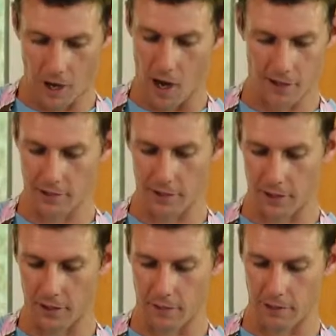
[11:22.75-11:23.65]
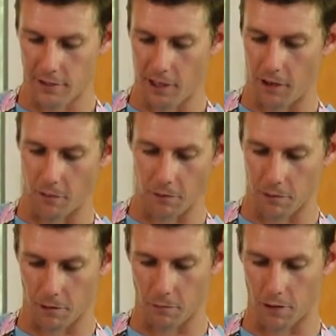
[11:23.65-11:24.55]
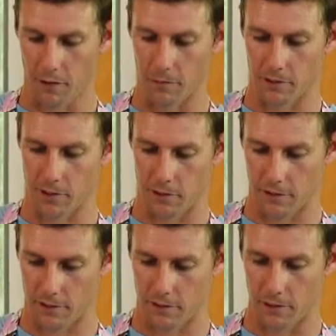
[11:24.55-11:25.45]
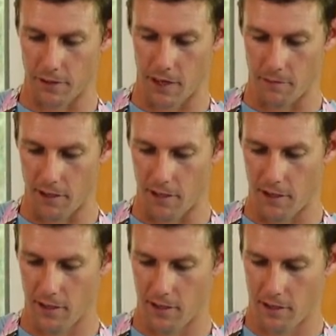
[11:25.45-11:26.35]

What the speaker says: Honestly, couldn't even tell what we were working with. That was so damn hot.